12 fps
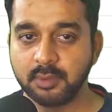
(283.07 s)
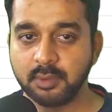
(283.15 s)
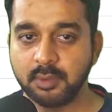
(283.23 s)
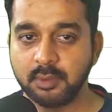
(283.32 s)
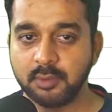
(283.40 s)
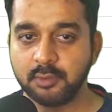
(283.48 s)

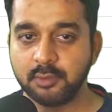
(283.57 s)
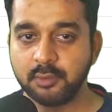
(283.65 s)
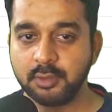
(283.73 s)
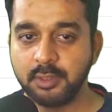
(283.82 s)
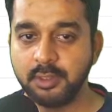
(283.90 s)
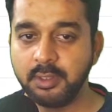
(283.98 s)
So
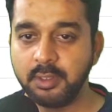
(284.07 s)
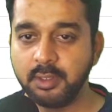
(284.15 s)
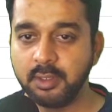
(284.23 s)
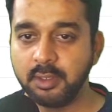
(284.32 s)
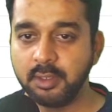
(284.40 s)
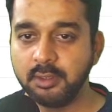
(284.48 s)
see,
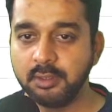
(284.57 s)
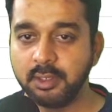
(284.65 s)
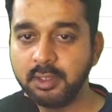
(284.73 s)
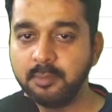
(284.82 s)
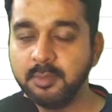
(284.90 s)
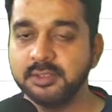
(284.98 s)
the
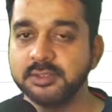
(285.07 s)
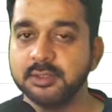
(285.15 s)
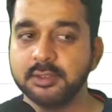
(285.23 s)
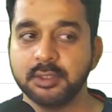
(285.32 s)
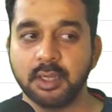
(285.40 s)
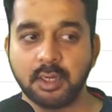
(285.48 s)

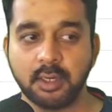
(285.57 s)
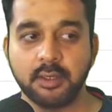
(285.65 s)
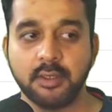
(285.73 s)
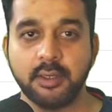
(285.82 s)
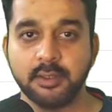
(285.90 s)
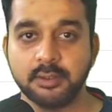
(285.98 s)
images are
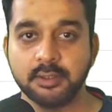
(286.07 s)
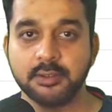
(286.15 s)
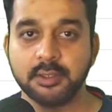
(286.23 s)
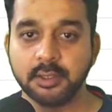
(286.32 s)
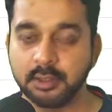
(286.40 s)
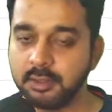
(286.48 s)

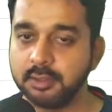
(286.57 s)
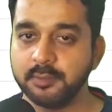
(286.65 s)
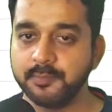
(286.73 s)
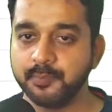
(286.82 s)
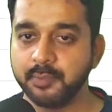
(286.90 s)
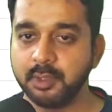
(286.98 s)
existing here.
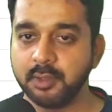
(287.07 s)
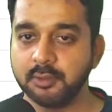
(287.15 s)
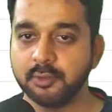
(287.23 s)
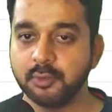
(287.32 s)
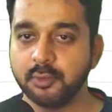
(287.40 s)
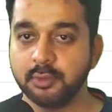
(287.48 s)

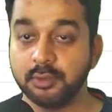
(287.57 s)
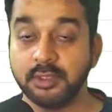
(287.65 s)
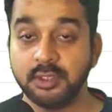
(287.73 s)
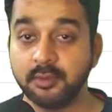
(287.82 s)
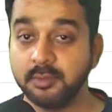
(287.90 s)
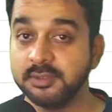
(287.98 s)
So
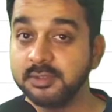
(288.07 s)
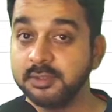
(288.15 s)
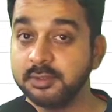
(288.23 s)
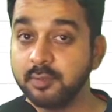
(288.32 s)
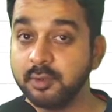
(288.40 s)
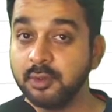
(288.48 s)
these
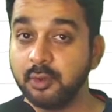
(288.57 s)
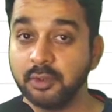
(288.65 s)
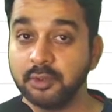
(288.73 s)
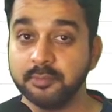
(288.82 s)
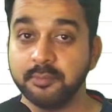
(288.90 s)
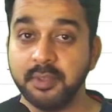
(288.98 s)
images were not
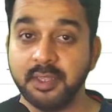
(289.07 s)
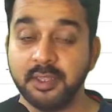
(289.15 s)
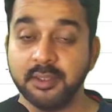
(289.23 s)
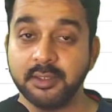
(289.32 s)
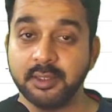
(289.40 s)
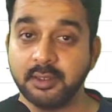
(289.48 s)
being
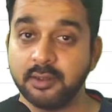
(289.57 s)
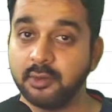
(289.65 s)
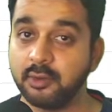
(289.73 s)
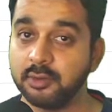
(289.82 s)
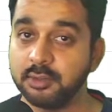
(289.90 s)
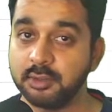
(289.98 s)
there
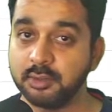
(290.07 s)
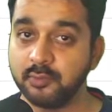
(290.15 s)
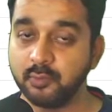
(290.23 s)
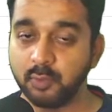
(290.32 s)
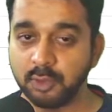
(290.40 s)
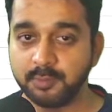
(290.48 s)
on the
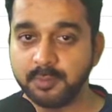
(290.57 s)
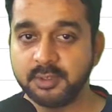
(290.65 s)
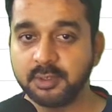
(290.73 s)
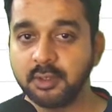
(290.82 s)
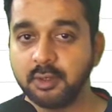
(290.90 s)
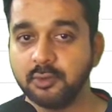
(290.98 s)
WordPress
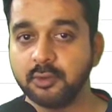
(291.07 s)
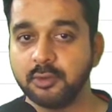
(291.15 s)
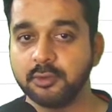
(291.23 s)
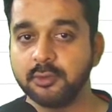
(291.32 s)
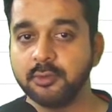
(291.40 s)
account also,